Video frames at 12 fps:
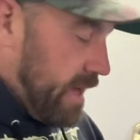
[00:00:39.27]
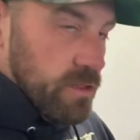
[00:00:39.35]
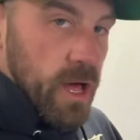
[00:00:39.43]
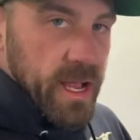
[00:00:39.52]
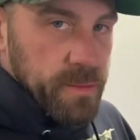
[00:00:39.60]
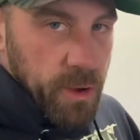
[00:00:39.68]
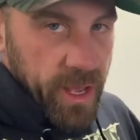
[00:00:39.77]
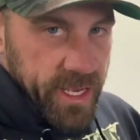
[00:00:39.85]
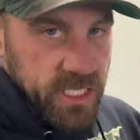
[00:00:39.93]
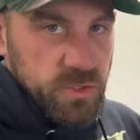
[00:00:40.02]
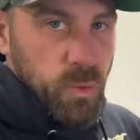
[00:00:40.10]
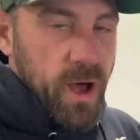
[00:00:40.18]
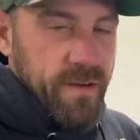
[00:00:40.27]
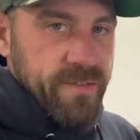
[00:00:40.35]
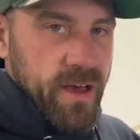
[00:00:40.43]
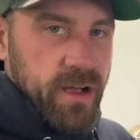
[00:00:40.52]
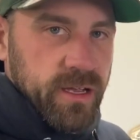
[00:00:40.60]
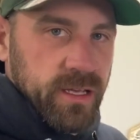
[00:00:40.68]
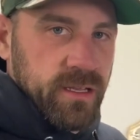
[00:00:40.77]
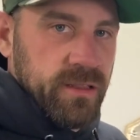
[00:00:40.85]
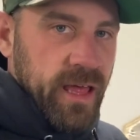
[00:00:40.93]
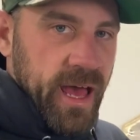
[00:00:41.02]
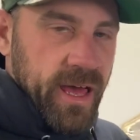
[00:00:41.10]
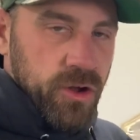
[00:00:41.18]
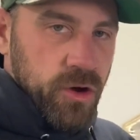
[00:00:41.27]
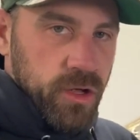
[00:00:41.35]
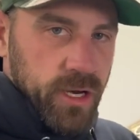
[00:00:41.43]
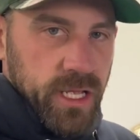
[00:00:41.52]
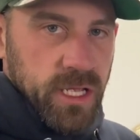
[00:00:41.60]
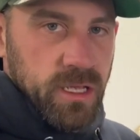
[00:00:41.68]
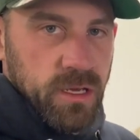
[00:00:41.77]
like my X Y Falcon, that had a Holley